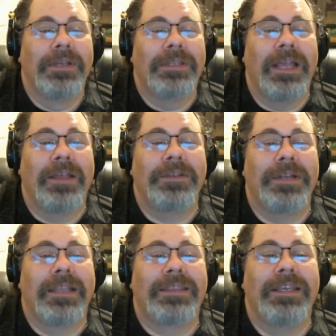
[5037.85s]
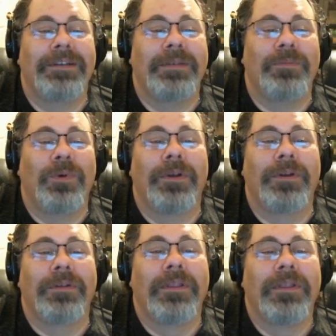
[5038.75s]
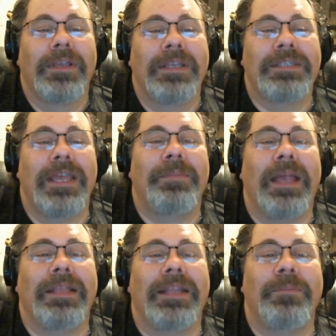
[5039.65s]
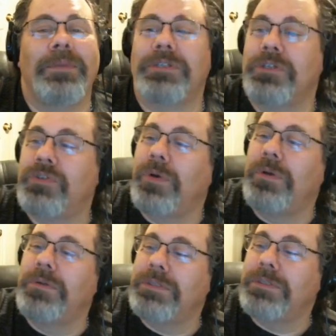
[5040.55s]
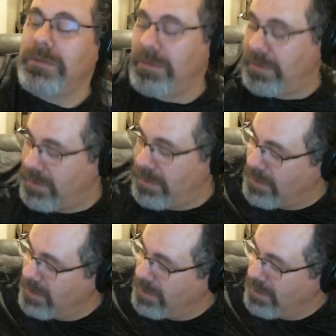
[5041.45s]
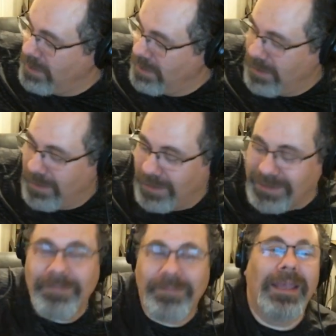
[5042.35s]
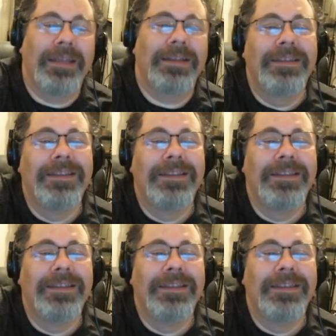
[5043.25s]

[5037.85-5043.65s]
Now they're not there anymore. Is that bad that I missed the trolls? Is that bad?